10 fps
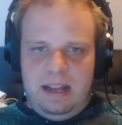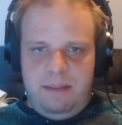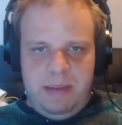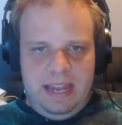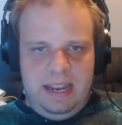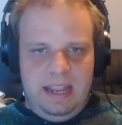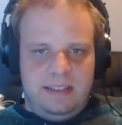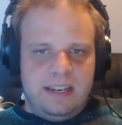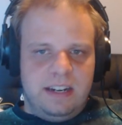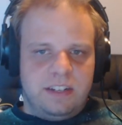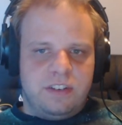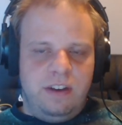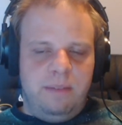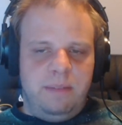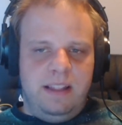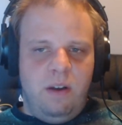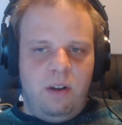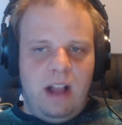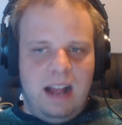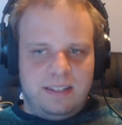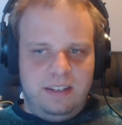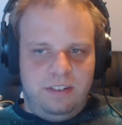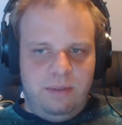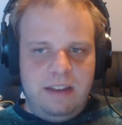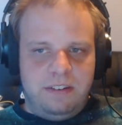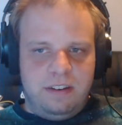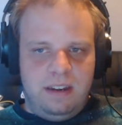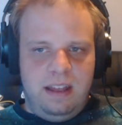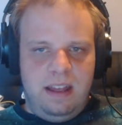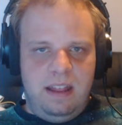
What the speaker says: but it's an extremely low cost situation